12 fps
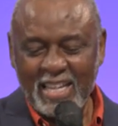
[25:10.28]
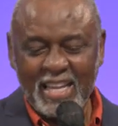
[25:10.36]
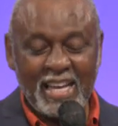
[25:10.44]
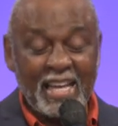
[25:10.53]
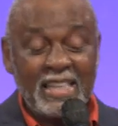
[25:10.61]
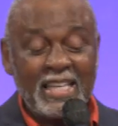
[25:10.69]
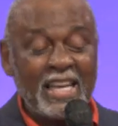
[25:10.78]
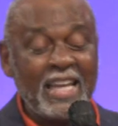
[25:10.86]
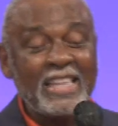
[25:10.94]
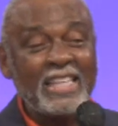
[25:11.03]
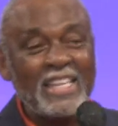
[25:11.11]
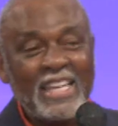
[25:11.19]
And,
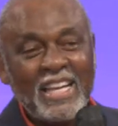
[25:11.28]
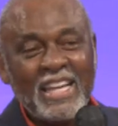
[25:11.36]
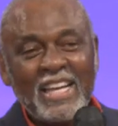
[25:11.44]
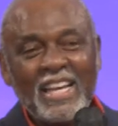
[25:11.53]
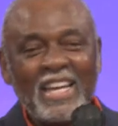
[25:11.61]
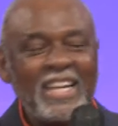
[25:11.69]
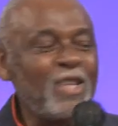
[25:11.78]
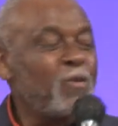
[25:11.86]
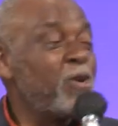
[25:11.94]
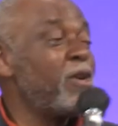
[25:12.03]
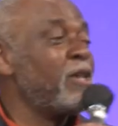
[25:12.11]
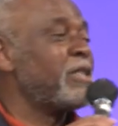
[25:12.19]
and, and in the
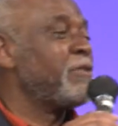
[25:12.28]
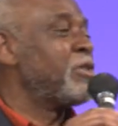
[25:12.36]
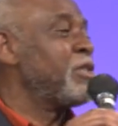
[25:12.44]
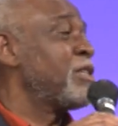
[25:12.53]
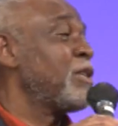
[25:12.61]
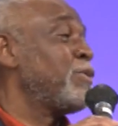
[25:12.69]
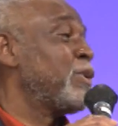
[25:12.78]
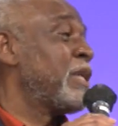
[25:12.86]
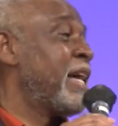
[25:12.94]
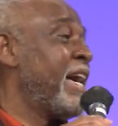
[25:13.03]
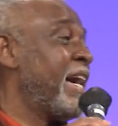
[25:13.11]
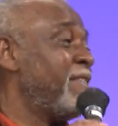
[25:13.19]
words of Sister Rutha
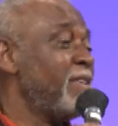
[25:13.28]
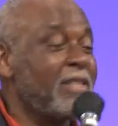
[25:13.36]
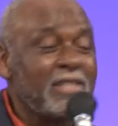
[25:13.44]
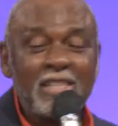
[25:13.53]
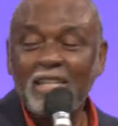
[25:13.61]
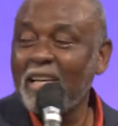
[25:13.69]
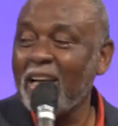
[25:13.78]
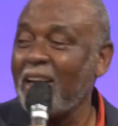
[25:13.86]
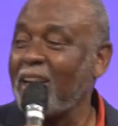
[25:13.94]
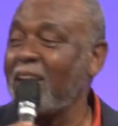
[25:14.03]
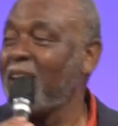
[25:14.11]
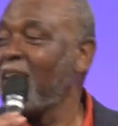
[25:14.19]
Harris,
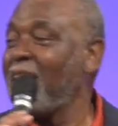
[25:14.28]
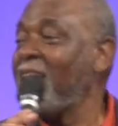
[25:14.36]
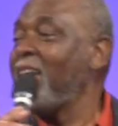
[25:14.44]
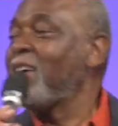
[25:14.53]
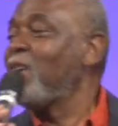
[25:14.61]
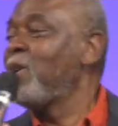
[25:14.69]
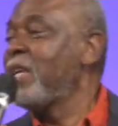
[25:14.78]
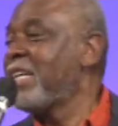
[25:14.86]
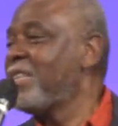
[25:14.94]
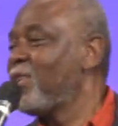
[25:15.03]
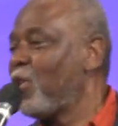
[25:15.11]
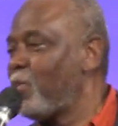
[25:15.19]
I ain't gonna let
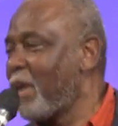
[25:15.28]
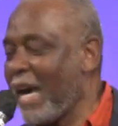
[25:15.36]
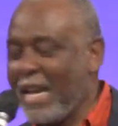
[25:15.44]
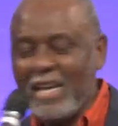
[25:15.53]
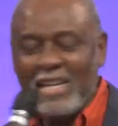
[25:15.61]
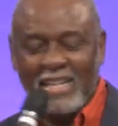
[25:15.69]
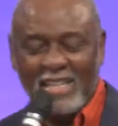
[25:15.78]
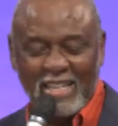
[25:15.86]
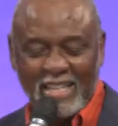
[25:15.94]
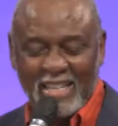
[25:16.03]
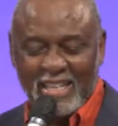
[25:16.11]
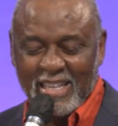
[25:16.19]
nobody
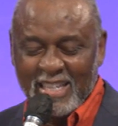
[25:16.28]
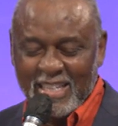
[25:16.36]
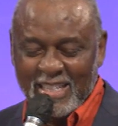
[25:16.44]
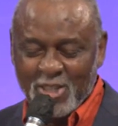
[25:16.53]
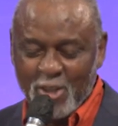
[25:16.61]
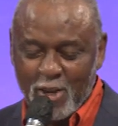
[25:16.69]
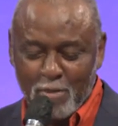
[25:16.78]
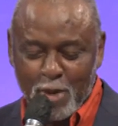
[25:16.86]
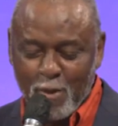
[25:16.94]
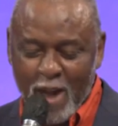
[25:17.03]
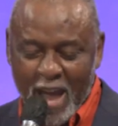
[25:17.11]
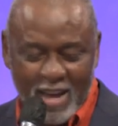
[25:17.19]
turn me
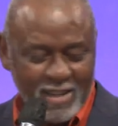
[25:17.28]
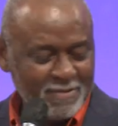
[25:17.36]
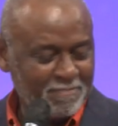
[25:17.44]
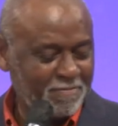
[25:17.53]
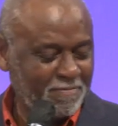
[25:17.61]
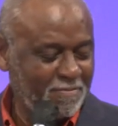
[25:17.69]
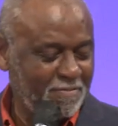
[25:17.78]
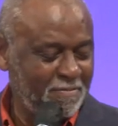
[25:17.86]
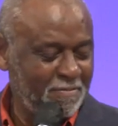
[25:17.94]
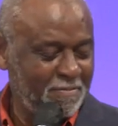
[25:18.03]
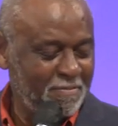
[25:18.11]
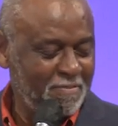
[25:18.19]
around.
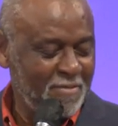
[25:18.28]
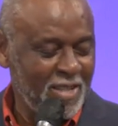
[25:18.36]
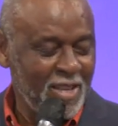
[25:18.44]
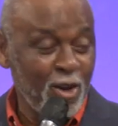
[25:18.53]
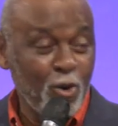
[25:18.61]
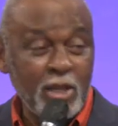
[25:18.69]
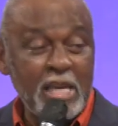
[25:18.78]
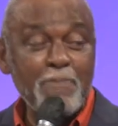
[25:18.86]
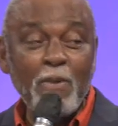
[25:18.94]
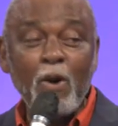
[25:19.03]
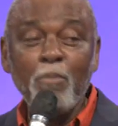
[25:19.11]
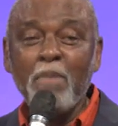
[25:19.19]
Gonna keep
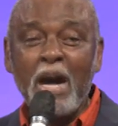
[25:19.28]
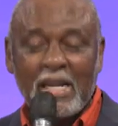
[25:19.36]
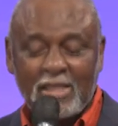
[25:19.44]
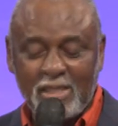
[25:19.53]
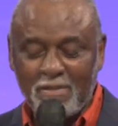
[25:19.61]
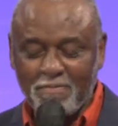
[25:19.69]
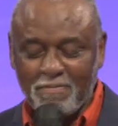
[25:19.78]
on marching.